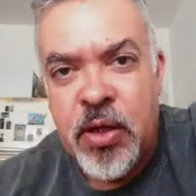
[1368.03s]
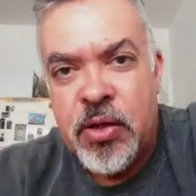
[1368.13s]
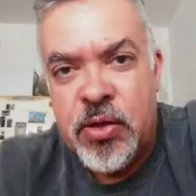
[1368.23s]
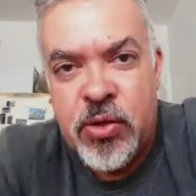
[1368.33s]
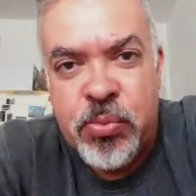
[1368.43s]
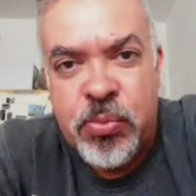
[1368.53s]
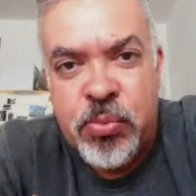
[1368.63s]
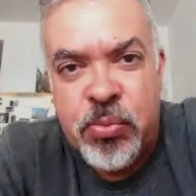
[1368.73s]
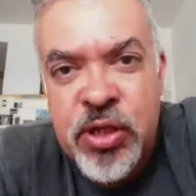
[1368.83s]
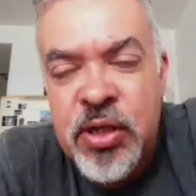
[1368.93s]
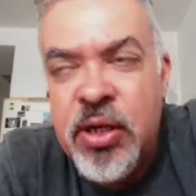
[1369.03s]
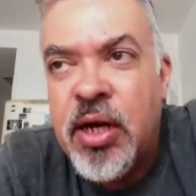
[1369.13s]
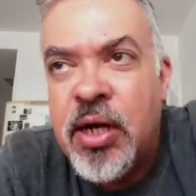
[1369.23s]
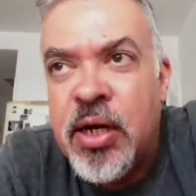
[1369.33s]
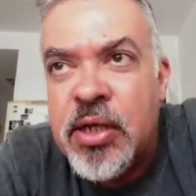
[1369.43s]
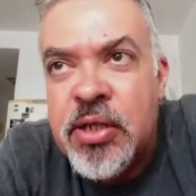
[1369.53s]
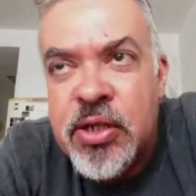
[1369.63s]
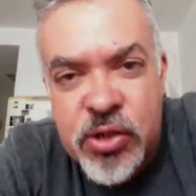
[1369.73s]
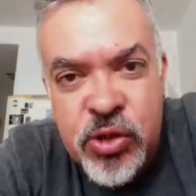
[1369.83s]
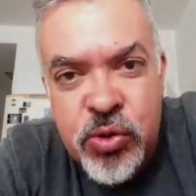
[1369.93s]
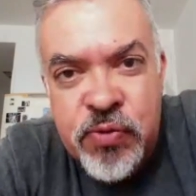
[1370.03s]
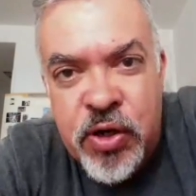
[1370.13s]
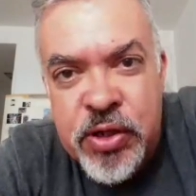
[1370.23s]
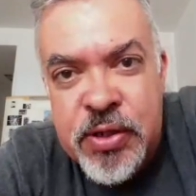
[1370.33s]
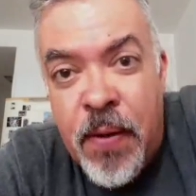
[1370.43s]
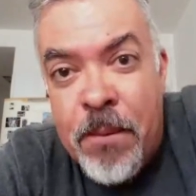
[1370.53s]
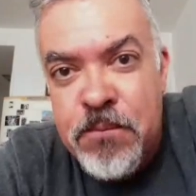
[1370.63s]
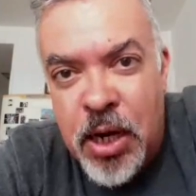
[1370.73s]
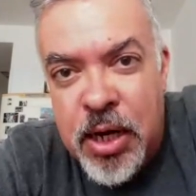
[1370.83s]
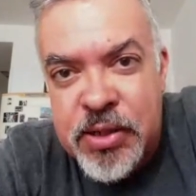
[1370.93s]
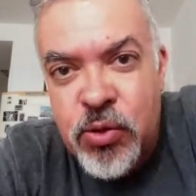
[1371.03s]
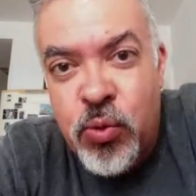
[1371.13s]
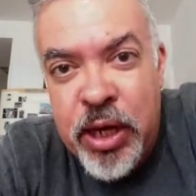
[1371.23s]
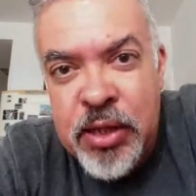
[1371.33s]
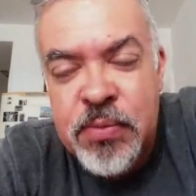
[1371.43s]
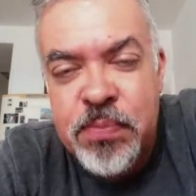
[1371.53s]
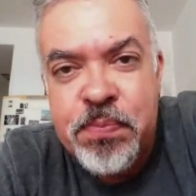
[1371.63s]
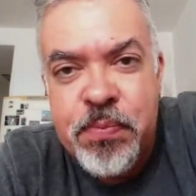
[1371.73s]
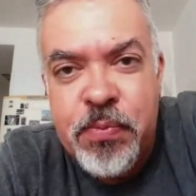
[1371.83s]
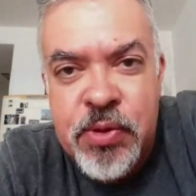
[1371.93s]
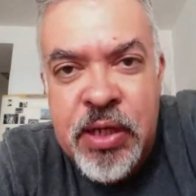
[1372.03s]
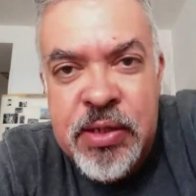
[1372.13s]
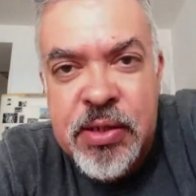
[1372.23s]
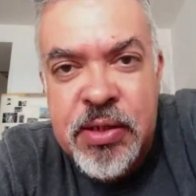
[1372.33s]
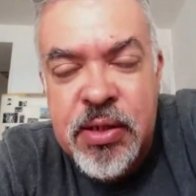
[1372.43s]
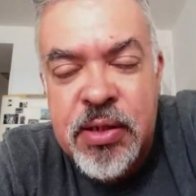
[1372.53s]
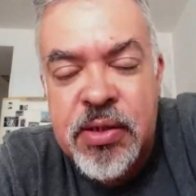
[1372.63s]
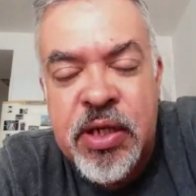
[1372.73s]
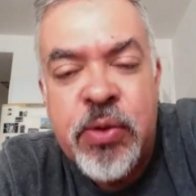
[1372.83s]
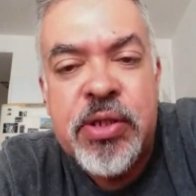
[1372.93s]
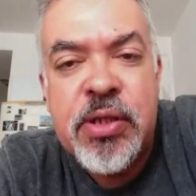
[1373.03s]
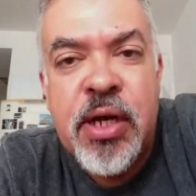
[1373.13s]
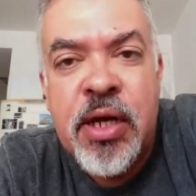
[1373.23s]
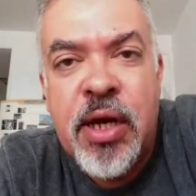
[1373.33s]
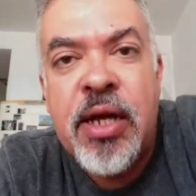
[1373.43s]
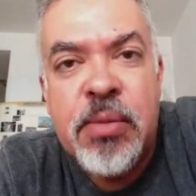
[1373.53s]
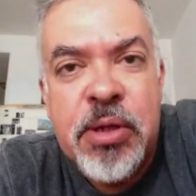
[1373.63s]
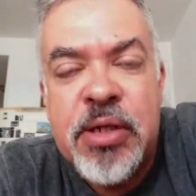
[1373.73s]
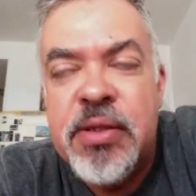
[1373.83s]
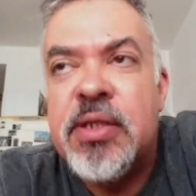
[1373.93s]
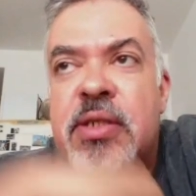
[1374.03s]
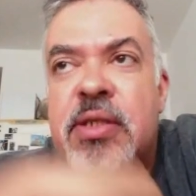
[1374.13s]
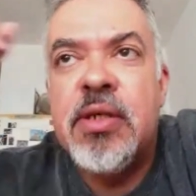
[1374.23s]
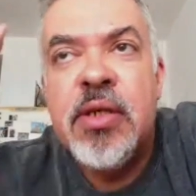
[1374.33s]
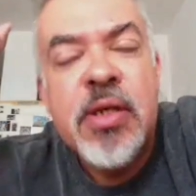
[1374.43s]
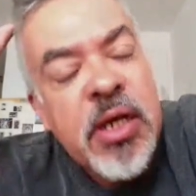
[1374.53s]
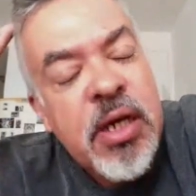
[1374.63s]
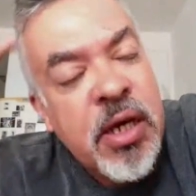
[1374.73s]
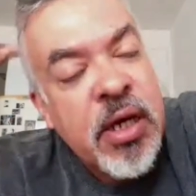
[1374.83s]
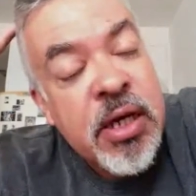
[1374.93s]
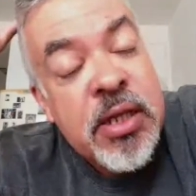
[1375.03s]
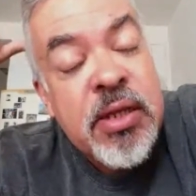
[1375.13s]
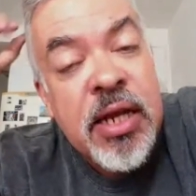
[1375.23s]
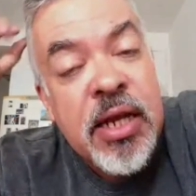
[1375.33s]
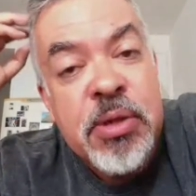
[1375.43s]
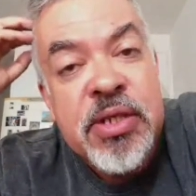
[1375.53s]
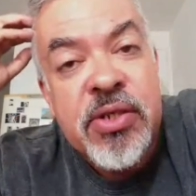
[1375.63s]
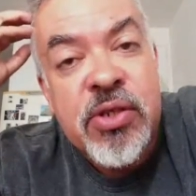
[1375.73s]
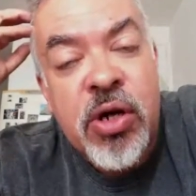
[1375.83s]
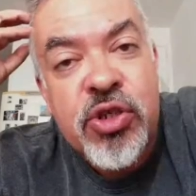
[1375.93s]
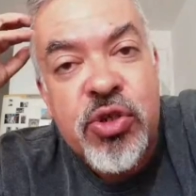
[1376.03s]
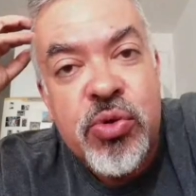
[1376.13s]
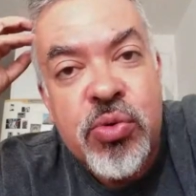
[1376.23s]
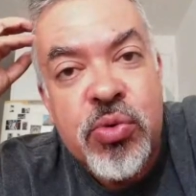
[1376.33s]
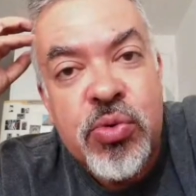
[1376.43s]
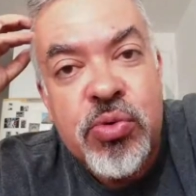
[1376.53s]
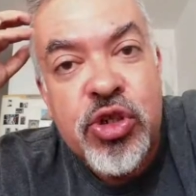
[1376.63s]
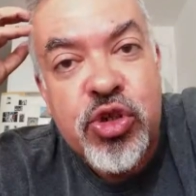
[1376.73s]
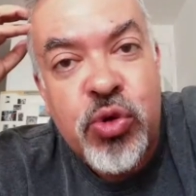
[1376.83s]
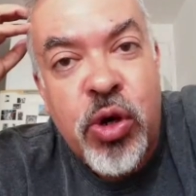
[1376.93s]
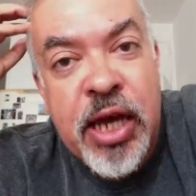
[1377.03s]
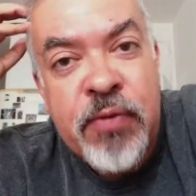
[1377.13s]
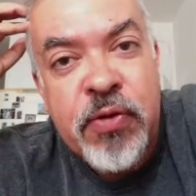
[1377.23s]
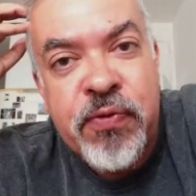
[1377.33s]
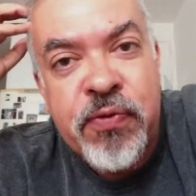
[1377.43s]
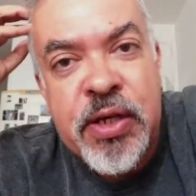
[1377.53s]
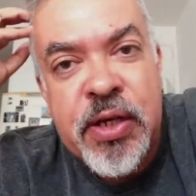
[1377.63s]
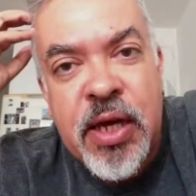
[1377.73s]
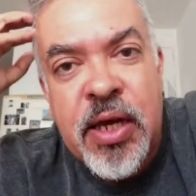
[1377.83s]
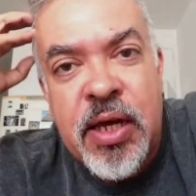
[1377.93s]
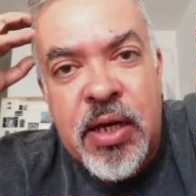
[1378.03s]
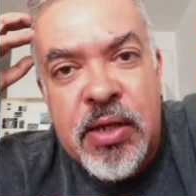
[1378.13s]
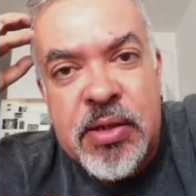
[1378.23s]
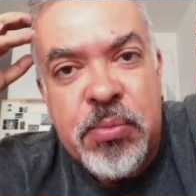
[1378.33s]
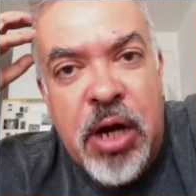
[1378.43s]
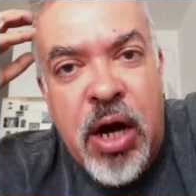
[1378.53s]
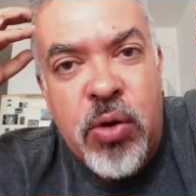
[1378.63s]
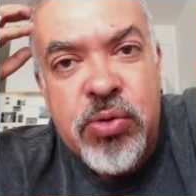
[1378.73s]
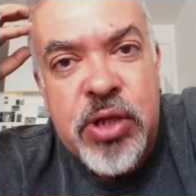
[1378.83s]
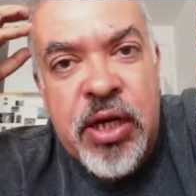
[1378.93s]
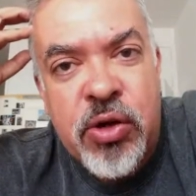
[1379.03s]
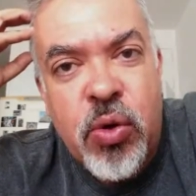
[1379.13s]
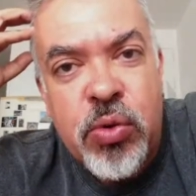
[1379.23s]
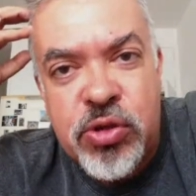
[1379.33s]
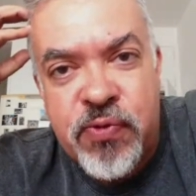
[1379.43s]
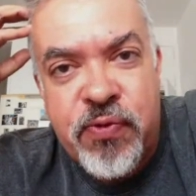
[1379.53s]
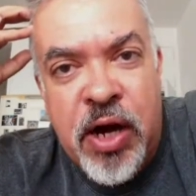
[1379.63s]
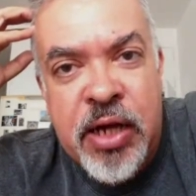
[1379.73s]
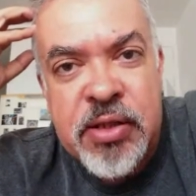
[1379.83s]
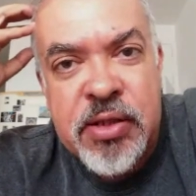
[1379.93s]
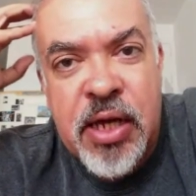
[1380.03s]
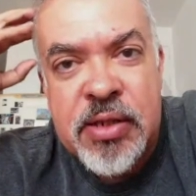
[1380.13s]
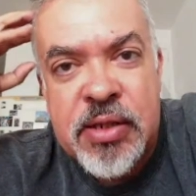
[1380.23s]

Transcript: community uh, in this universe, but when this secret uh, enemy, this hidden enemy, starts to destroy everything, somehow they are going to find that